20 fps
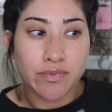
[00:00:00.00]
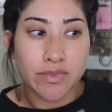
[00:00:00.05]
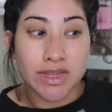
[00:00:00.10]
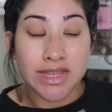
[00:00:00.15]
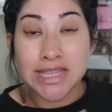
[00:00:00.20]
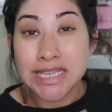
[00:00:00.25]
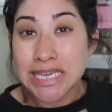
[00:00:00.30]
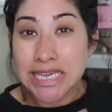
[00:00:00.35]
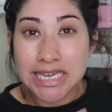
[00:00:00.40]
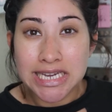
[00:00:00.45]

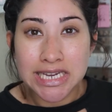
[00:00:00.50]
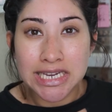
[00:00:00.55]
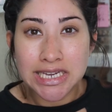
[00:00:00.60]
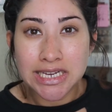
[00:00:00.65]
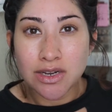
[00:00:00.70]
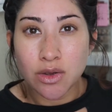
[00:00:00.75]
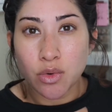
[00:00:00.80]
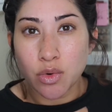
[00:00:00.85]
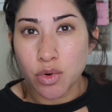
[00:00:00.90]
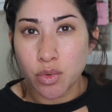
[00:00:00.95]

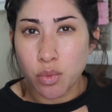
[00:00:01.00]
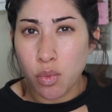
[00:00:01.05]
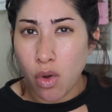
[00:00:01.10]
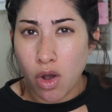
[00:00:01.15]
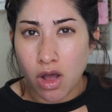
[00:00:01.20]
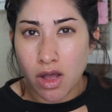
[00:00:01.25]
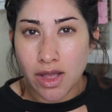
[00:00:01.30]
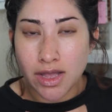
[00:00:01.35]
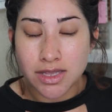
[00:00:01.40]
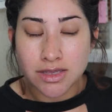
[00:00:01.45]
need or
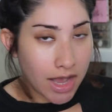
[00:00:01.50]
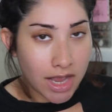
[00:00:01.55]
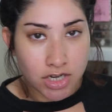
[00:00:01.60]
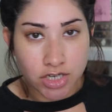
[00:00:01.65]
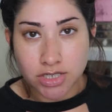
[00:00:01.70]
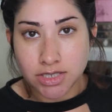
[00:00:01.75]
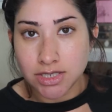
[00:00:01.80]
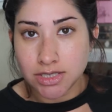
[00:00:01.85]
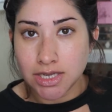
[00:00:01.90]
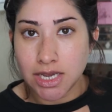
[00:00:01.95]
want. I
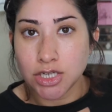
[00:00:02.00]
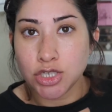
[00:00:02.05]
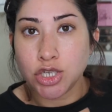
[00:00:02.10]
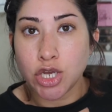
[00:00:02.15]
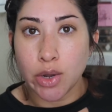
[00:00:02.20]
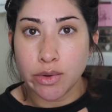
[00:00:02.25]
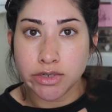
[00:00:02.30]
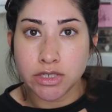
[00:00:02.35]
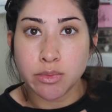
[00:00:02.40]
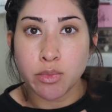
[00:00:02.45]
just decided to
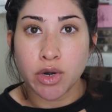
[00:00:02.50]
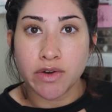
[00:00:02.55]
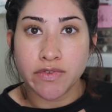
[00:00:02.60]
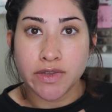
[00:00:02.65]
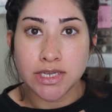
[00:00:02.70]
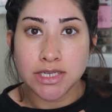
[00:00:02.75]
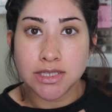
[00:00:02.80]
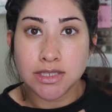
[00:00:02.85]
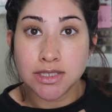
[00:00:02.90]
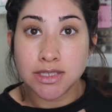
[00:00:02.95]
go into
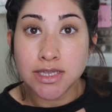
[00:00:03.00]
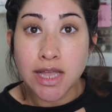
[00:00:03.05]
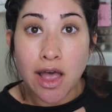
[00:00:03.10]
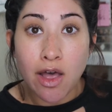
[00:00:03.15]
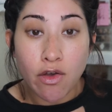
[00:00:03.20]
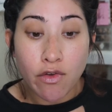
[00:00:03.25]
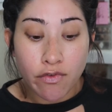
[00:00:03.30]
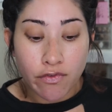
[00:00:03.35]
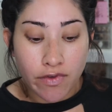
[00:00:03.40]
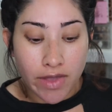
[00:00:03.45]
Morphe
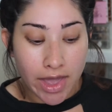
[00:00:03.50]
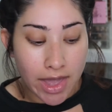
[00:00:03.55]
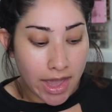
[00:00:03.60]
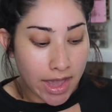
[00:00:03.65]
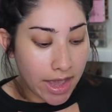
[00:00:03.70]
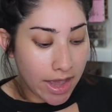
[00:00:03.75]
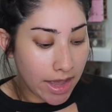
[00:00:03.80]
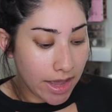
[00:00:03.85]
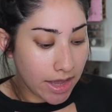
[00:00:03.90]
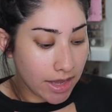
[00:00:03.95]
itself
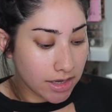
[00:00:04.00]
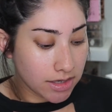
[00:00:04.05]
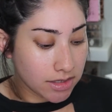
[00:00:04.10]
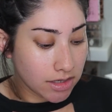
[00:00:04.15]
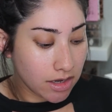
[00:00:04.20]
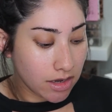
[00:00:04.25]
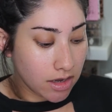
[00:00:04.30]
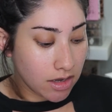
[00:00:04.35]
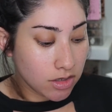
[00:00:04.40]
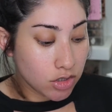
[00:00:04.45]

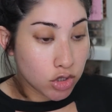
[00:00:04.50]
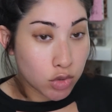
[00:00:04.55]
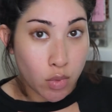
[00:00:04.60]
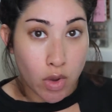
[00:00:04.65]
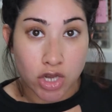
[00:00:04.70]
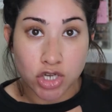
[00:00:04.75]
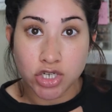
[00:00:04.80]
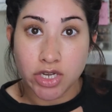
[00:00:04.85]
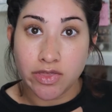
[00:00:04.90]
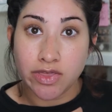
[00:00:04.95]
and
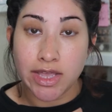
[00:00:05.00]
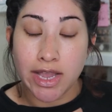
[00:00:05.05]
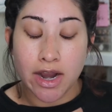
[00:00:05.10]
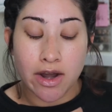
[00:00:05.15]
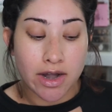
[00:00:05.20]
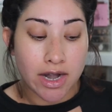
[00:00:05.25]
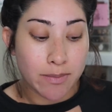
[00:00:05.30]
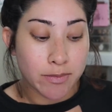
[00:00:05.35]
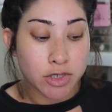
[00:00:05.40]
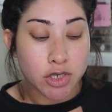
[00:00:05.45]
swatch it
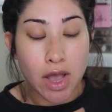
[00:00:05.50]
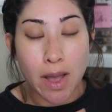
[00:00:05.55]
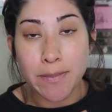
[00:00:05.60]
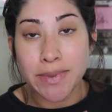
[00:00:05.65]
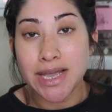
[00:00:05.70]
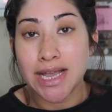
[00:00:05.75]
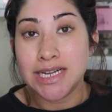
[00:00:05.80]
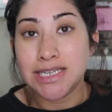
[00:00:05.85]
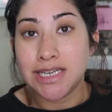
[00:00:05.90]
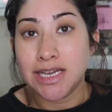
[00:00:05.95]
there, and I'm so
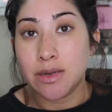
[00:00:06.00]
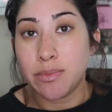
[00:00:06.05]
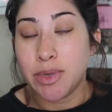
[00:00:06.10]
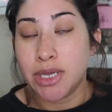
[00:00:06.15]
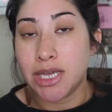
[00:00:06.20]
happy I did